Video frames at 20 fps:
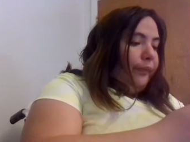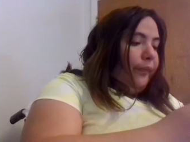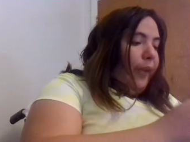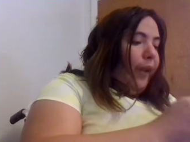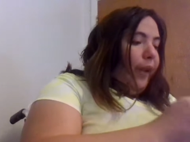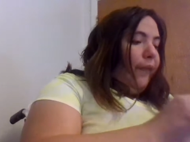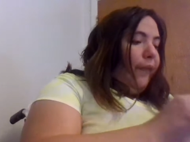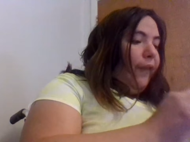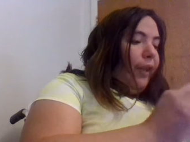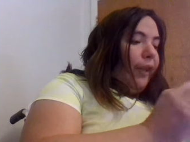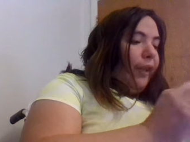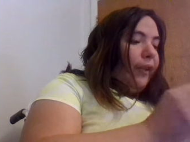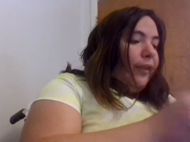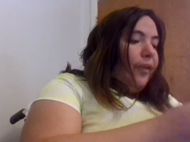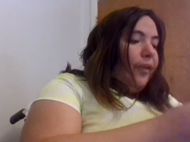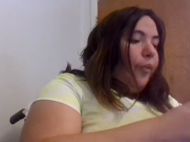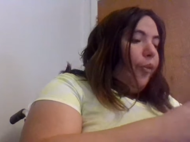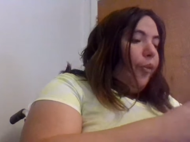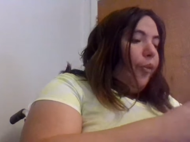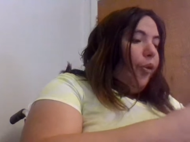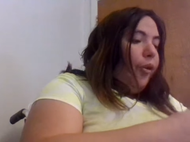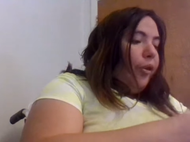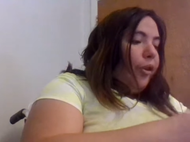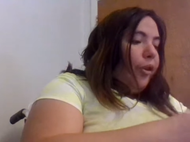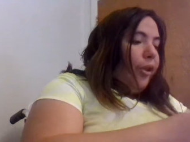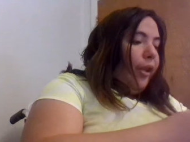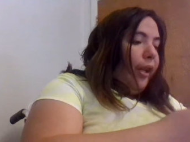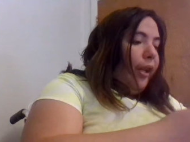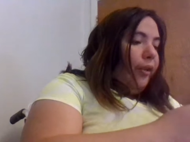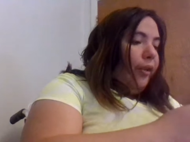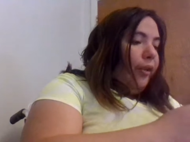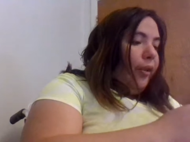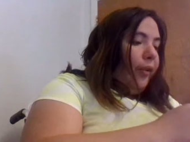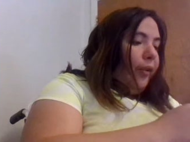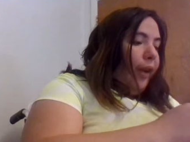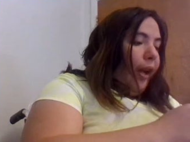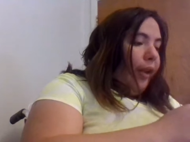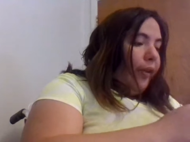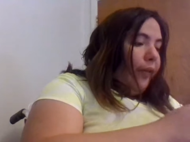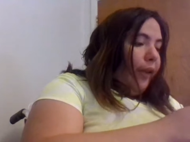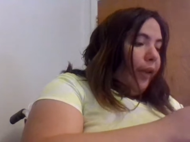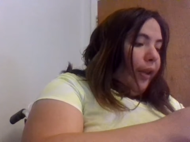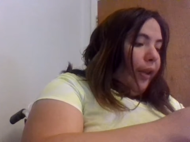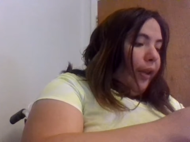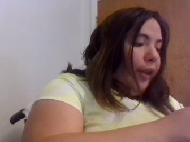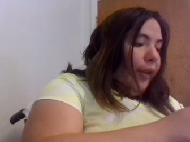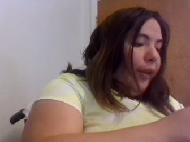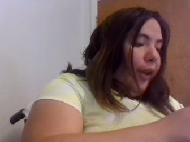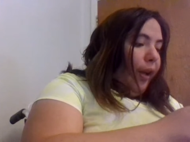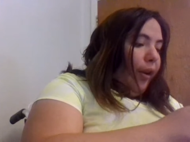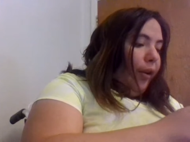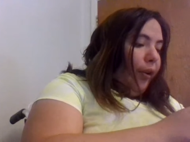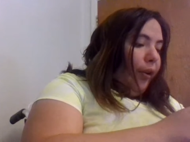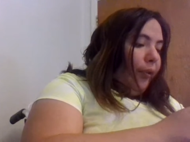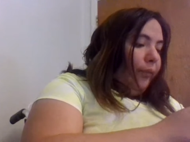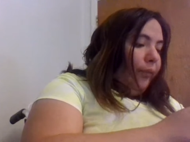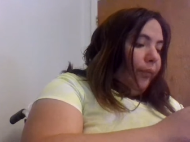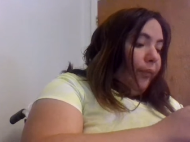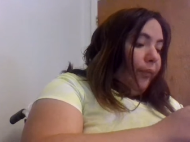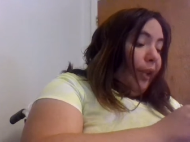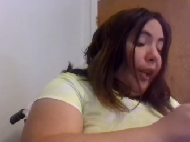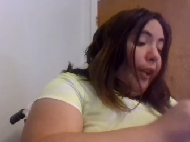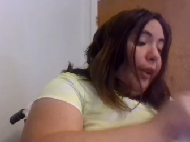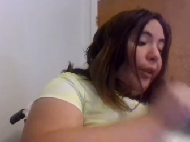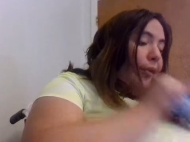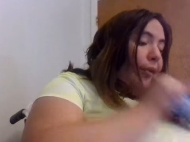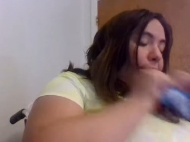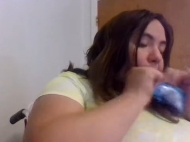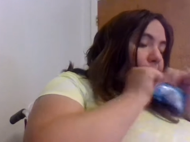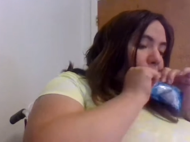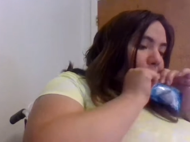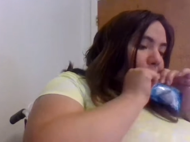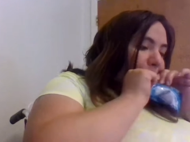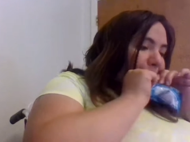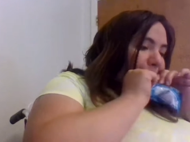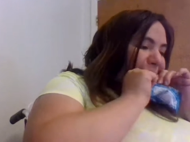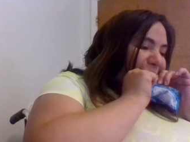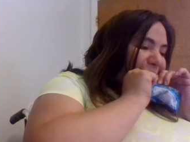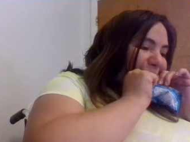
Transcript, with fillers: I feel like these are more just like low calorie than they are keto, but